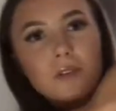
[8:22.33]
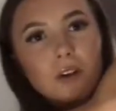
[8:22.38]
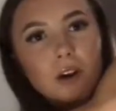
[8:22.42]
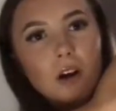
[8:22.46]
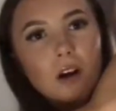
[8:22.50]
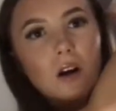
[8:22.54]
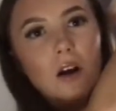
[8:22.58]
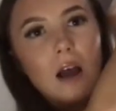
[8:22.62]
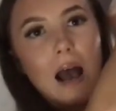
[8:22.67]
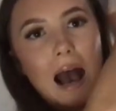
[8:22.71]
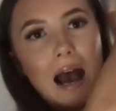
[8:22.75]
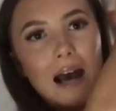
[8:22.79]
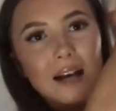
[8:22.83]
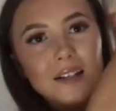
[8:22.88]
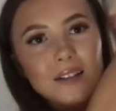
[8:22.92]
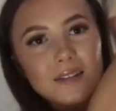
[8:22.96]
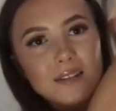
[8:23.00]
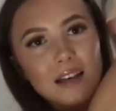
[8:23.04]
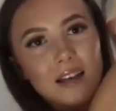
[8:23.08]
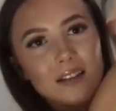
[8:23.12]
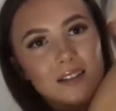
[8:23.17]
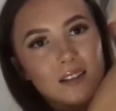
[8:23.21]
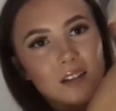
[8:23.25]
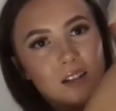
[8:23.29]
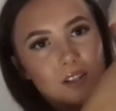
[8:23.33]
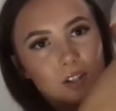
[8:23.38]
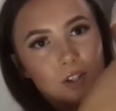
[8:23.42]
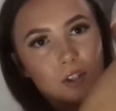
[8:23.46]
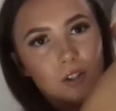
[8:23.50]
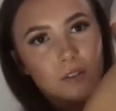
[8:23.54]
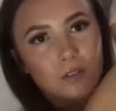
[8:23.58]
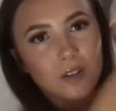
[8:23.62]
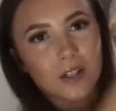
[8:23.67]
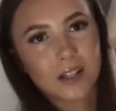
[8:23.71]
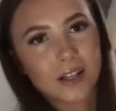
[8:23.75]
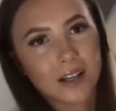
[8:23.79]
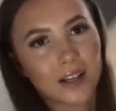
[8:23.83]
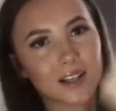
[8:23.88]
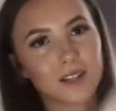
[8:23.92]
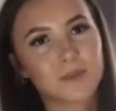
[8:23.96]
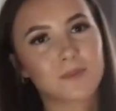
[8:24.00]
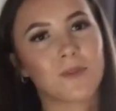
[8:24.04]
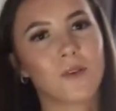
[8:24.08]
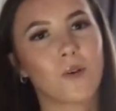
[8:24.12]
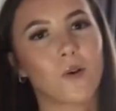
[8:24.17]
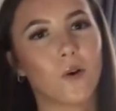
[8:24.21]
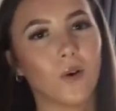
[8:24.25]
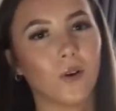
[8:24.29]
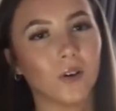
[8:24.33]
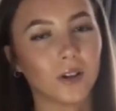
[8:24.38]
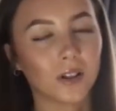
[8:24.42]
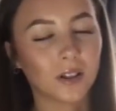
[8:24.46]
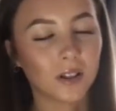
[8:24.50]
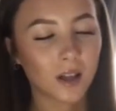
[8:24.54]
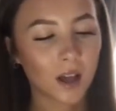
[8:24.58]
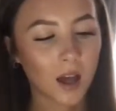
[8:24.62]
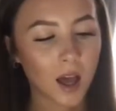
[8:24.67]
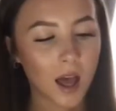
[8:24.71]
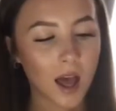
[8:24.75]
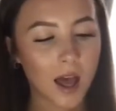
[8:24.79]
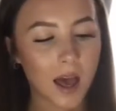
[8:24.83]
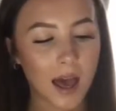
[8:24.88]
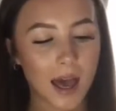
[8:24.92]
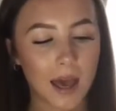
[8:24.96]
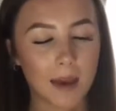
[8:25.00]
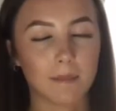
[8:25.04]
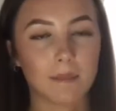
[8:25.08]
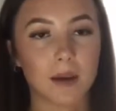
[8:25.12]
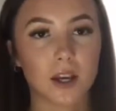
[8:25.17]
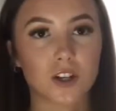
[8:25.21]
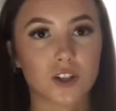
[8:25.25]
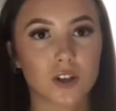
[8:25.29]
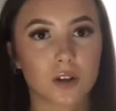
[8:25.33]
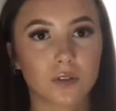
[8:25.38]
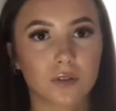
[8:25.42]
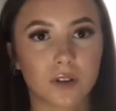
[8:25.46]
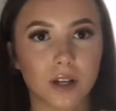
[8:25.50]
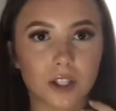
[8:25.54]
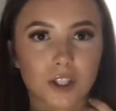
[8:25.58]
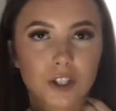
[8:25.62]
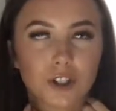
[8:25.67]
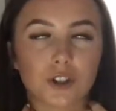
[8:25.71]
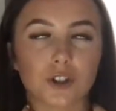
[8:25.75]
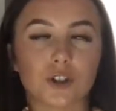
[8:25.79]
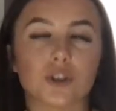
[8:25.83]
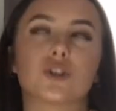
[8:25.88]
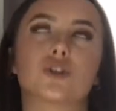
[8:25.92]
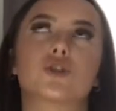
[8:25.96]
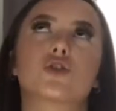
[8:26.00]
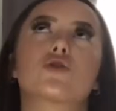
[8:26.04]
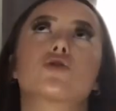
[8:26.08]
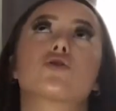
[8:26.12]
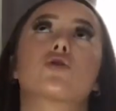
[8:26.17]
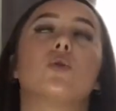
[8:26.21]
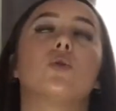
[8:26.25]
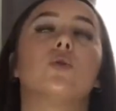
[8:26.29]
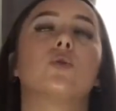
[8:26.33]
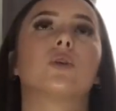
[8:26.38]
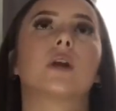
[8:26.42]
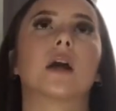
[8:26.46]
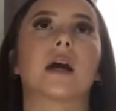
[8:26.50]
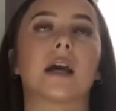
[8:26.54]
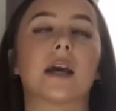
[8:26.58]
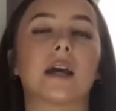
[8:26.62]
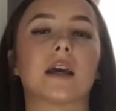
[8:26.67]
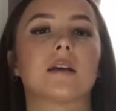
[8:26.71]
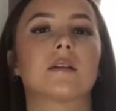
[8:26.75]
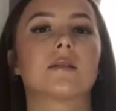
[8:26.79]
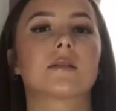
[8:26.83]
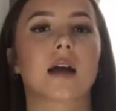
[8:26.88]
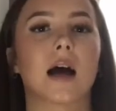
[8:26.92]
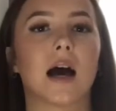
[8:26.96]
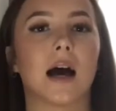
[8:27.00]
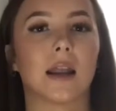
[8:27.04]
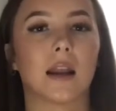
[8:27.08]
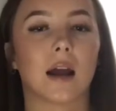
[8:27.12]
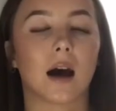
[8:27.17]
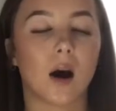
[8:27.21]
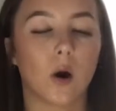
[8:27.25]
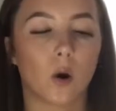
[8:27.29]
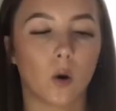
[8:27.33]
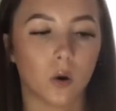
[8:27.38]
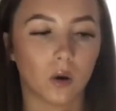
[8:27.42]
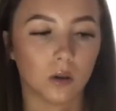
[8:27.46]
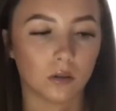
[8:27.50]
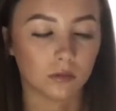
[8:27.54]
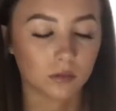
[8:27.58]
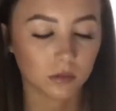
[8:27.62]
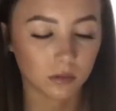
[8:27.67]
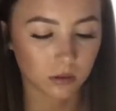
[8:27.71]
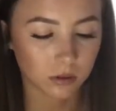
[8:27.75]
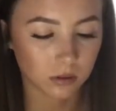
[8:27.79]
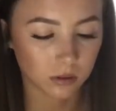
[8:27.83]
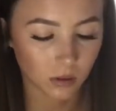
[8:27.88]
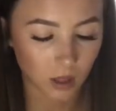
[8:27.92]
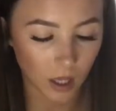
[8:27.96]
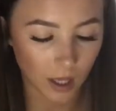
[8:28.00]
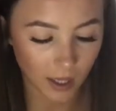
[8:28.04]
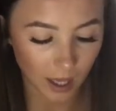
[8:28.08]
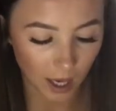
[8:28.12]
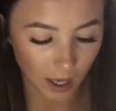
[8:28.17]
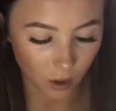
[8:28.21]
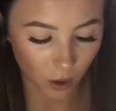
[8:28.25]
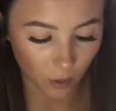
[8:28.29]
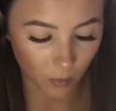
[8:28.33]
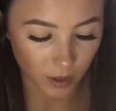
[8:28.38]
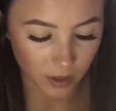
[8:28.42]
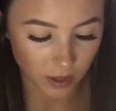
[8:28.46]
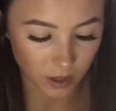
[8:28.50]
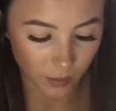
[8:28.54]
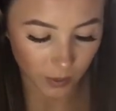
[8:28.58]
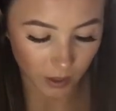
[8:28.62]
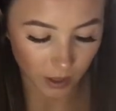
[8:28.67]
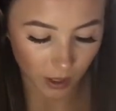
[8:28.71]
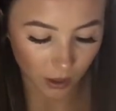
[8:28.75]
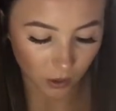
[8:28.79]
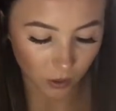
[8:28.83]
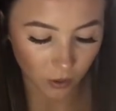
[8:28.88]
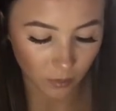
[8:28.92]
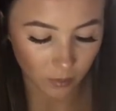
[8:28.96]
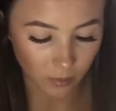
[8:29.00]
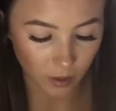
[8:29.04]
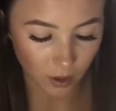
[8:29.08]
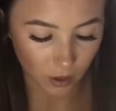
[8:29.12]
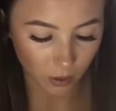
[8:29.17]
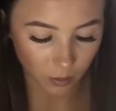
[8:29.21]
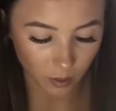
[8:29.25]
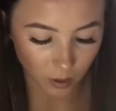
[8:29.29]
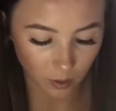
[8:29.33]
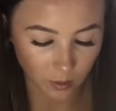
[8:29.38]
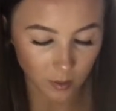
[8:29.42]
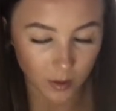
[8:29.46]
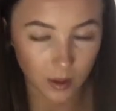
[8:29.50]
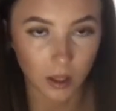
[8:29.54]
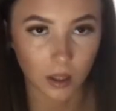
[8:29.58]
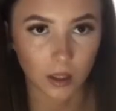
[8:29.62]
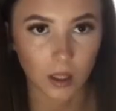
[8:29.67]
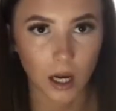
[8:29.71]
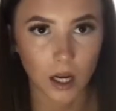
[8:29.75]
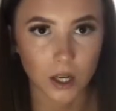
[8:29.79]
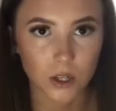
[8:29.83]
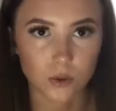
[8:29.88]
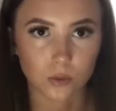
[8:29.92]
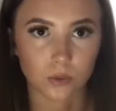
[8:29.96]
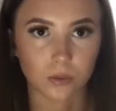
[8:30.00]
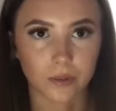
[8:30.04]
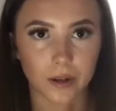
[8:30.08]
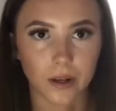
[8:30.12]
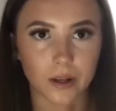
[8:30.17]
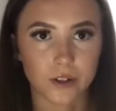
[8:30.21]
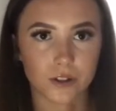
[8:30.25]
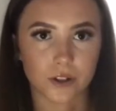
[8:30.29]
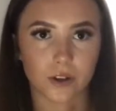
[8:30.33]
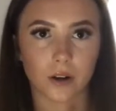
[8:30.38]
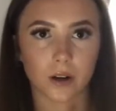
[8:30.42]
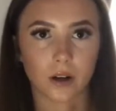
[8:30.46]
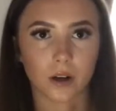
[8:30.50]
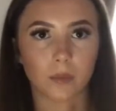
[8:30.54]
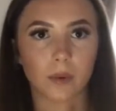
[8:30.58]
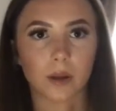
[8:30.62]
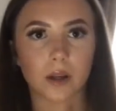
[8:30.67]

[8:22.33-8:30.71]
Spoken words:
be fair, as this, it doesn't look very nice, but on, it makes your figure look so nice, and on, oh, I cannot wait to wear it out, but it'll probably be like actual next year I